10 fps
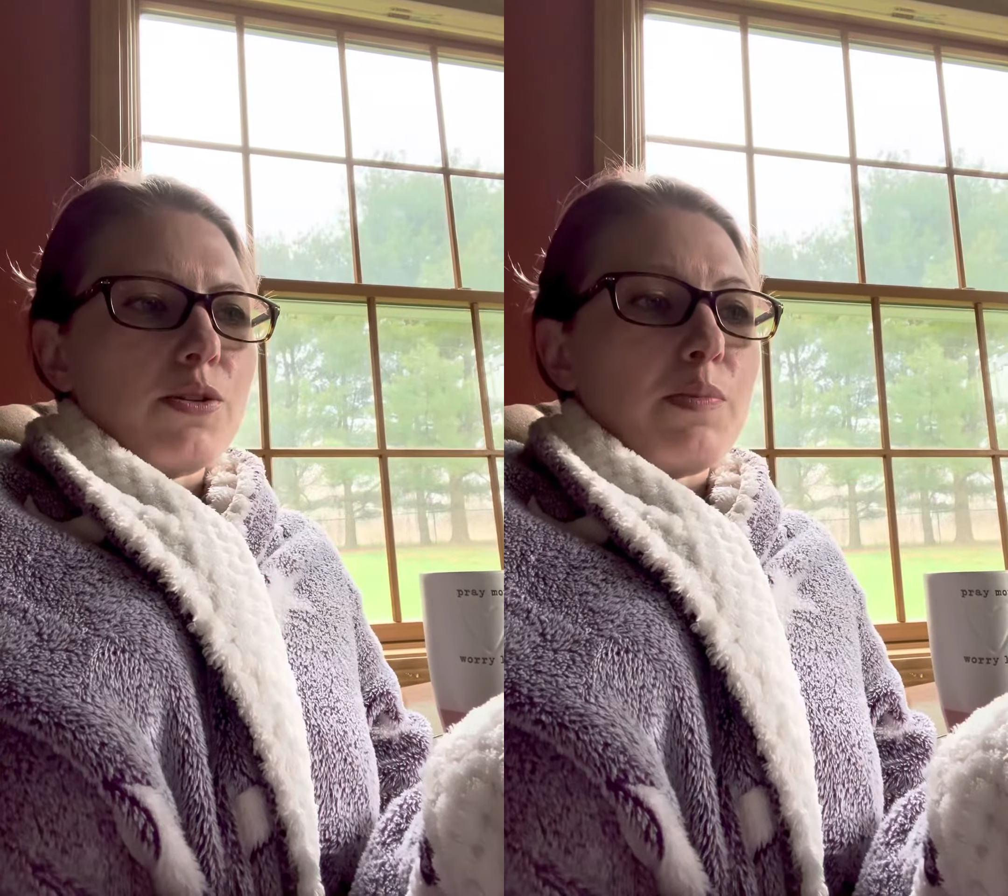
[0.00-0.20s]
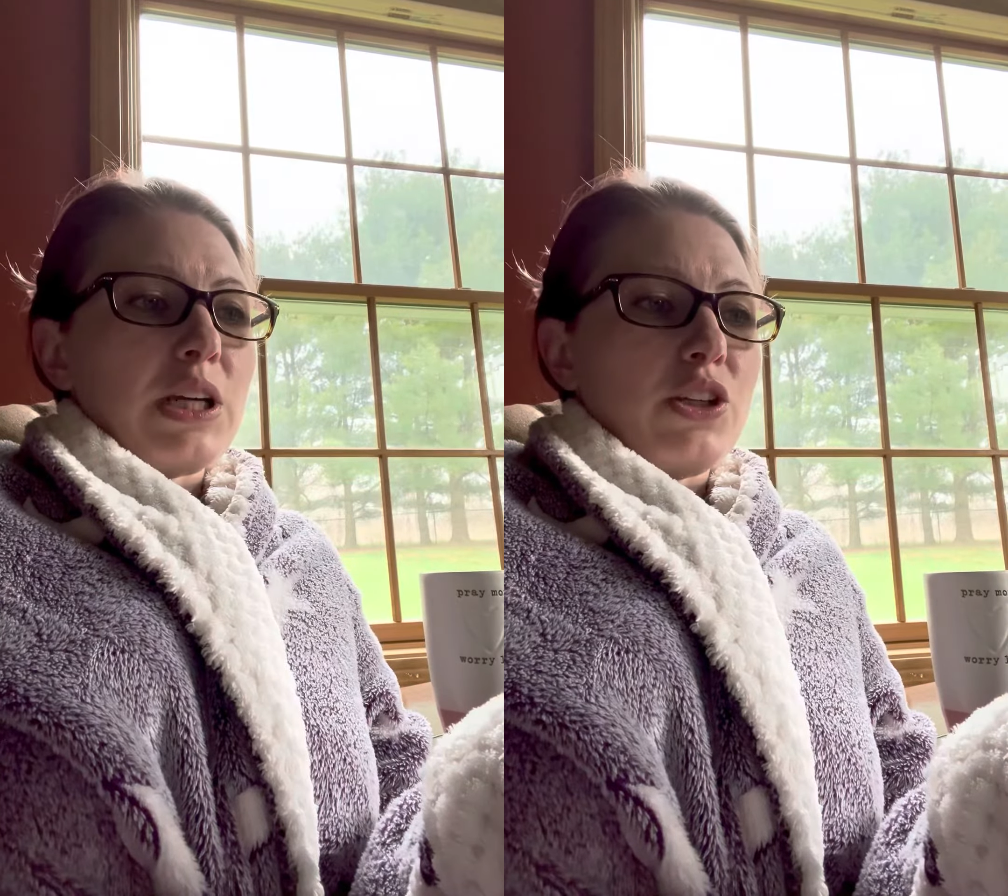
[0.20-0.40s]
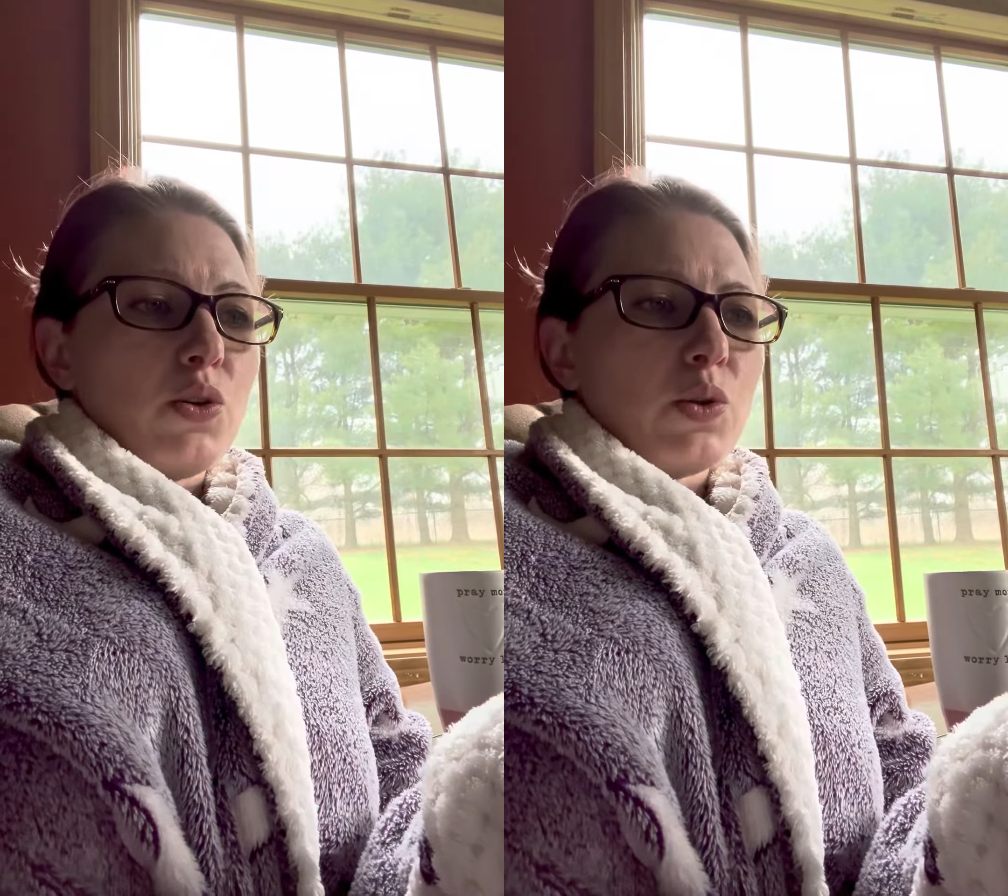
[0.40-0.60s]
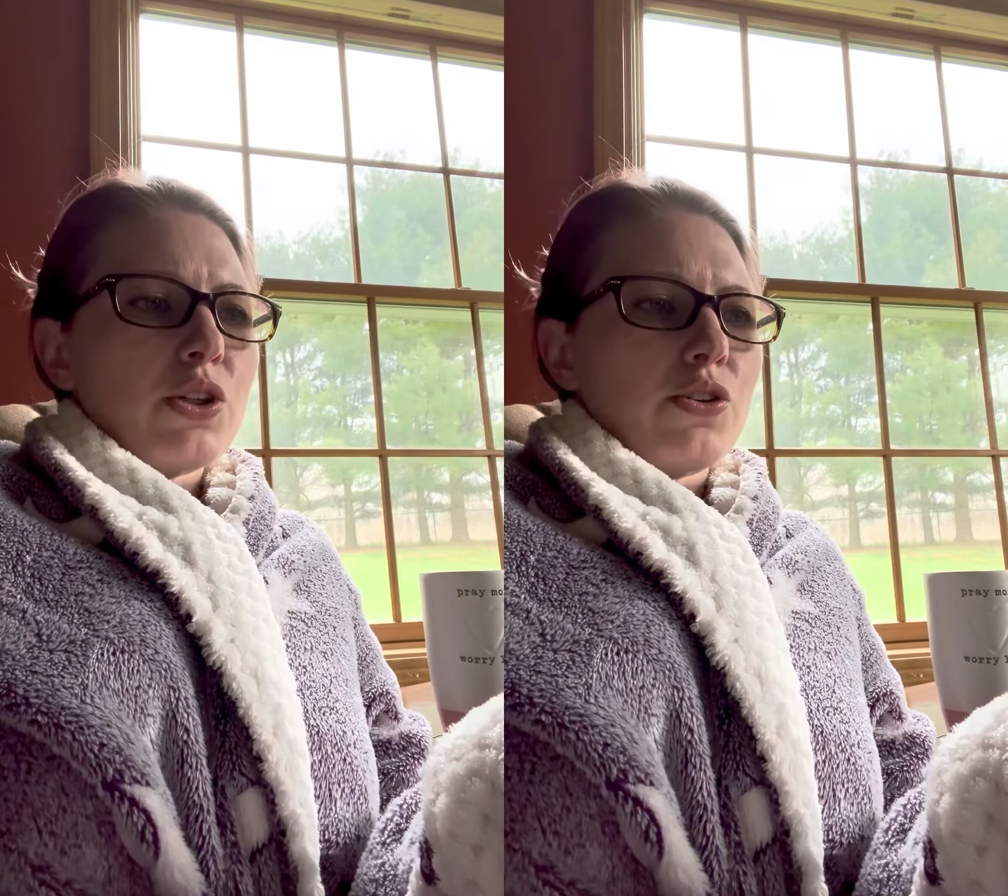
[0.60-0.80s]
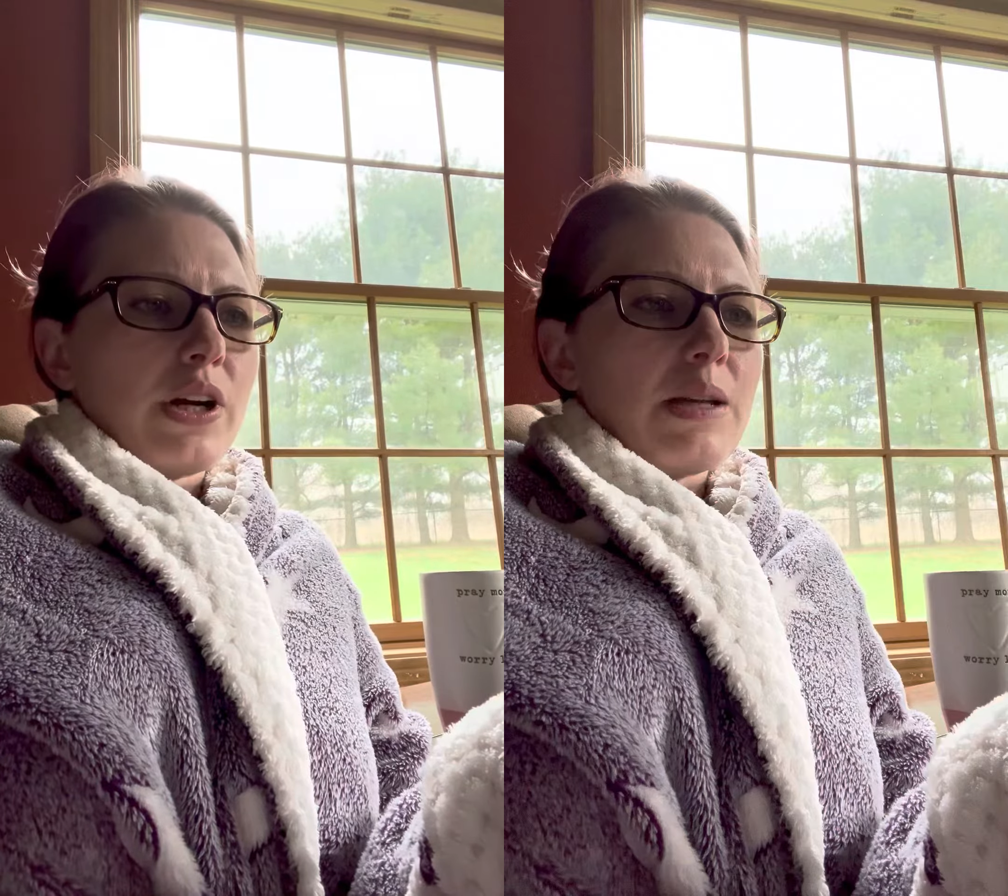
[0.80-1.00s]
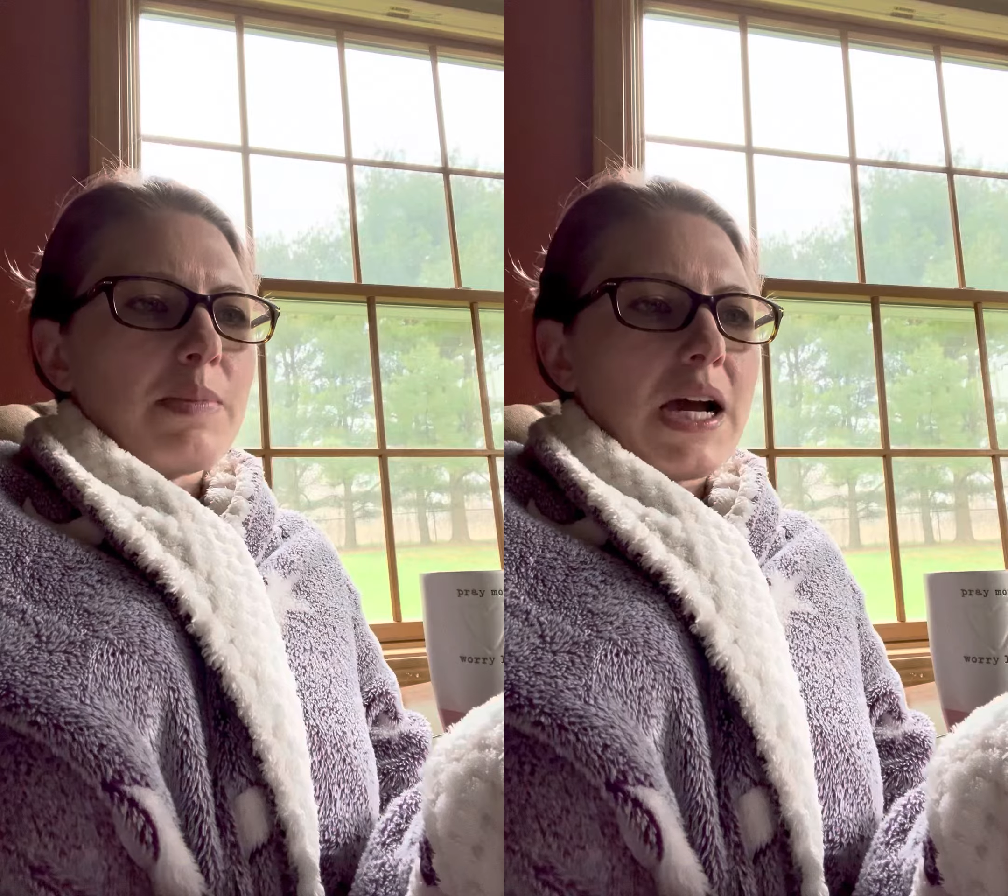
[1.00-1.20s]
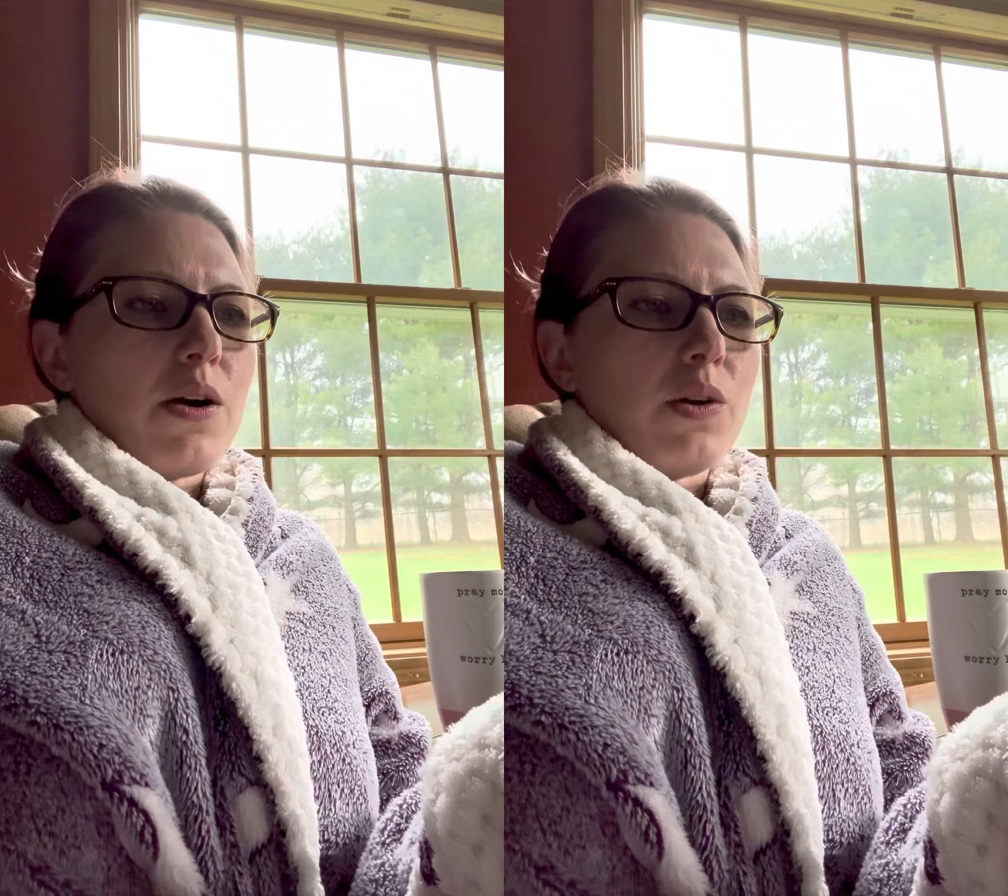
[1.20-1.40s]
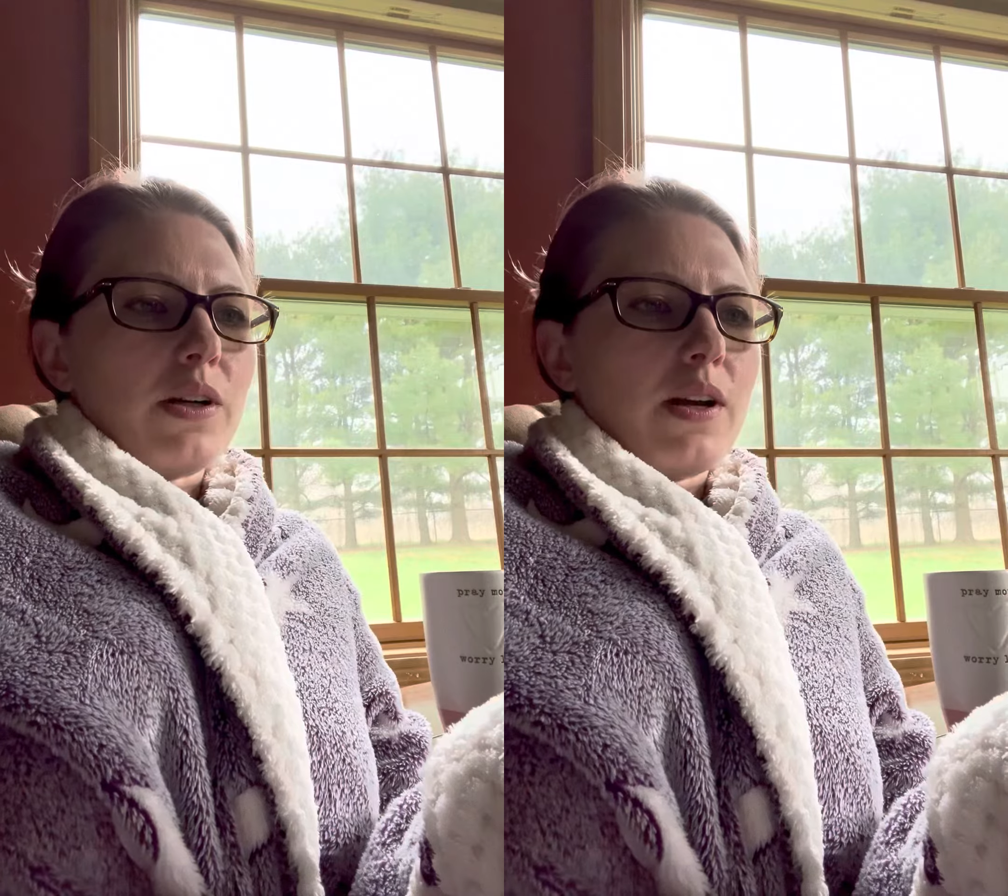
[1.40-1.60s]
by your great power